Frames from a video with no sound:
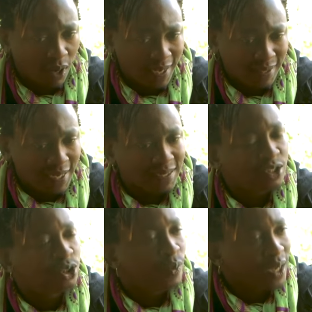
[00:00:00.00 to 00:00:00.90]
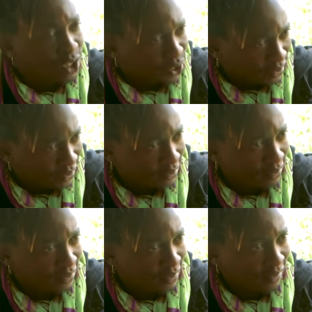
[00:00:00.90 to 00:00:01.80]
as a situation
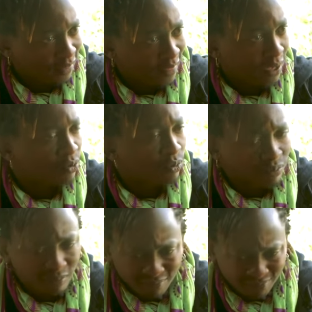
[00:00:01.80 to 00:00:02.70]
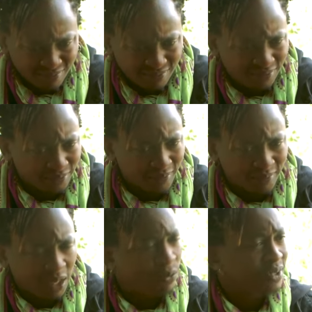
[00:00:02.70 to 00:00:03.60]
that
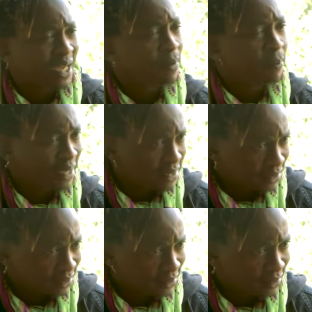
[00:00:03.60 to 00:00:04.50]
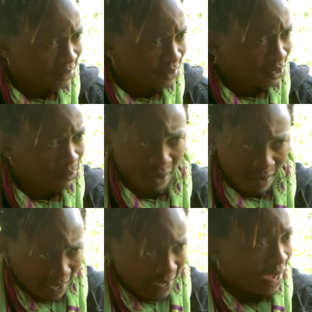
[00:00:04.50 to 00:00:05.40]
was unpleasant. But
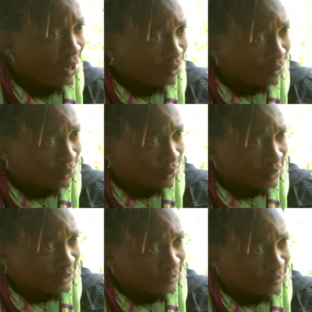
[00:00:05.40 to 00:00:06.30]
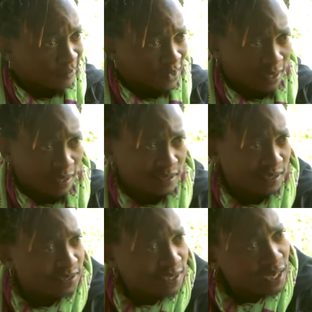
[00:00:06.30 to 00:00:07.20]
right now is
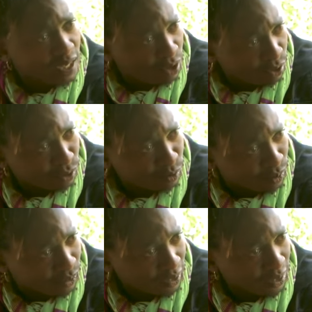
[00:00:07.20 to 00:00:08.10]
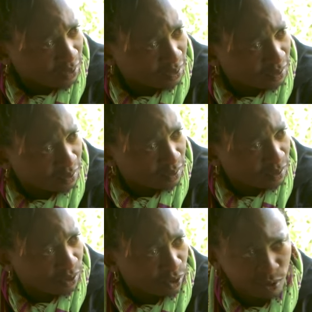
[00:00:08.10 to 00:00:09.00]
a 10-year-old boy
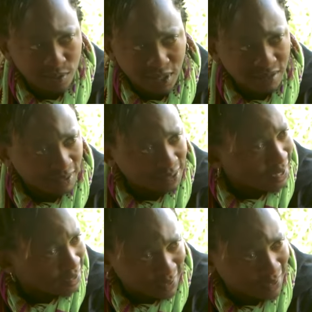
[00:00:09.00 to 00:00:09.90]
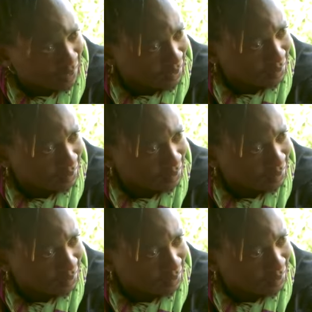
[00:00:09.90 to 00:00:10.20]
who's this fantastic kid.